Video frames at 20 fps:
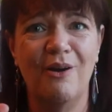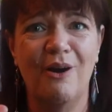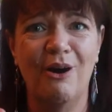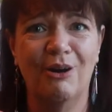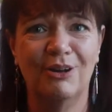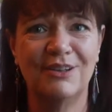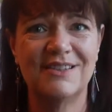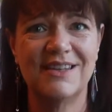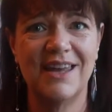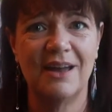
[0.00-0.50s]

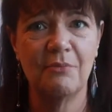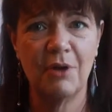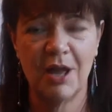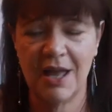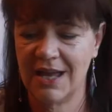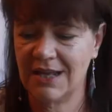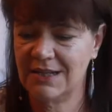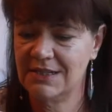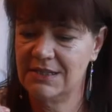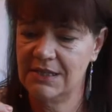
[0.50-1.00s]
hard to get my
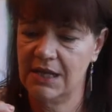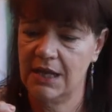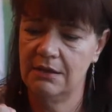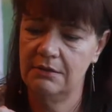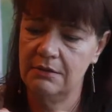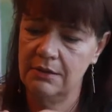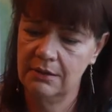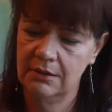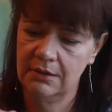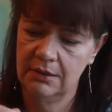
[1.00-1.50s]
hand
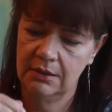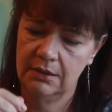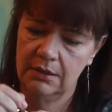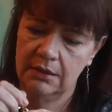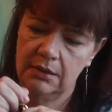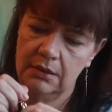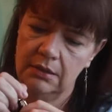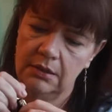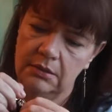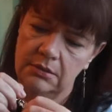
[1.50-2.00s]
in
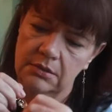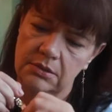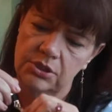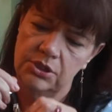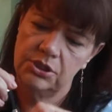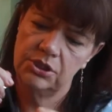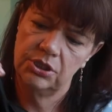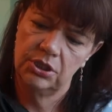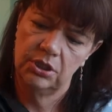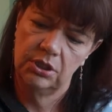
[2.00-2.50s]

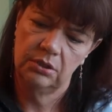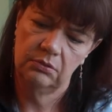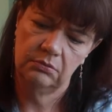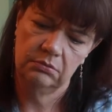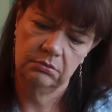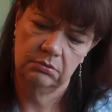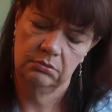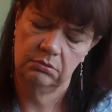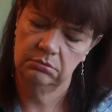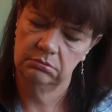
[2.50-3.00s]
to
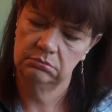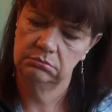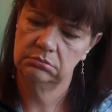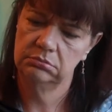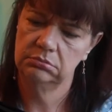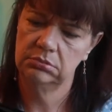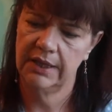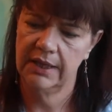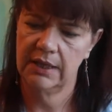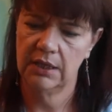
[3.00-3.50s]

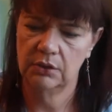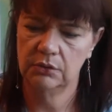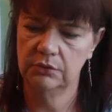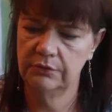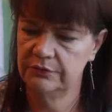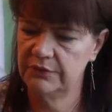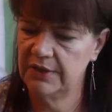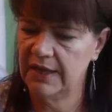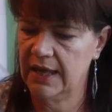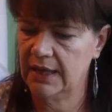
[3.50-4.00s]
get hold
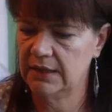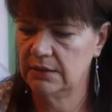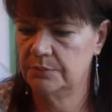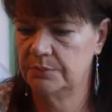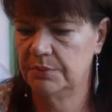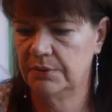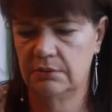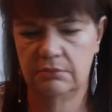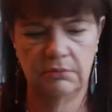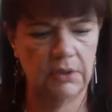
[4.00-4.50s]
of that.
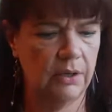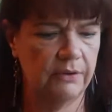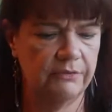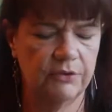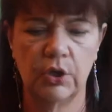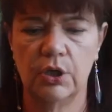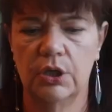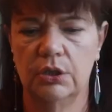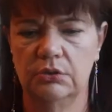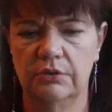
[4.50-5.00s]
But now I've
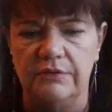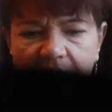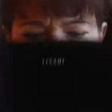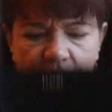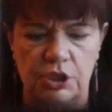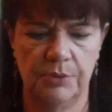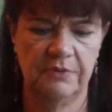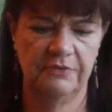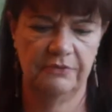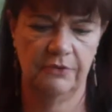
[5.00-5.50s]
got hold of it, it
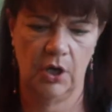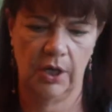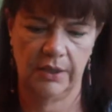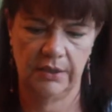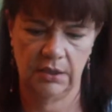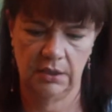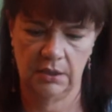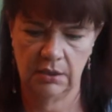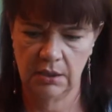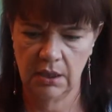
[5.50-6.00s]
should be fine.
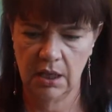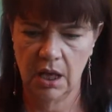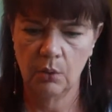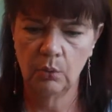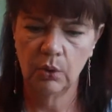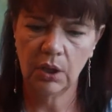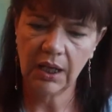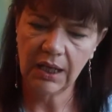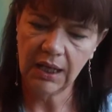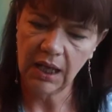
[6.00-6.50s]

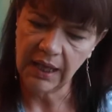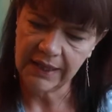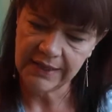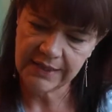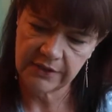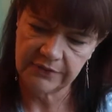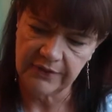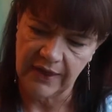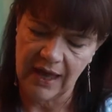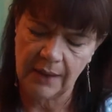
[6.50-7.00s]
Well, I
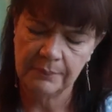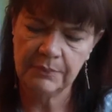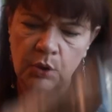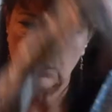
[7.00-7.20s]
like that. I'm